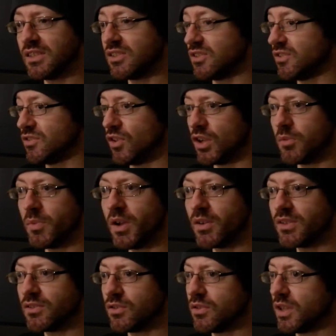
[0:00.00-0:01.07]
she's not a Mary
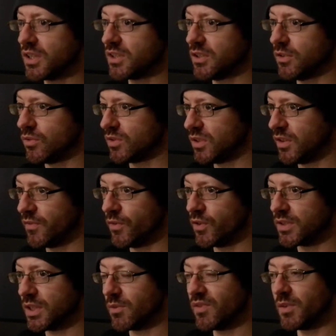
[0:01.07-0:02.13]
Sue like she looked in the
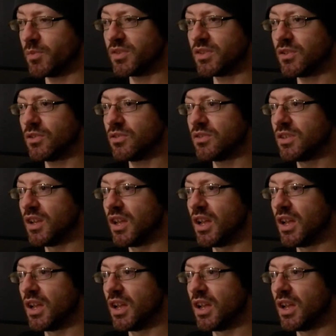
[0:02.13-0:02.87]
first couple of episodes.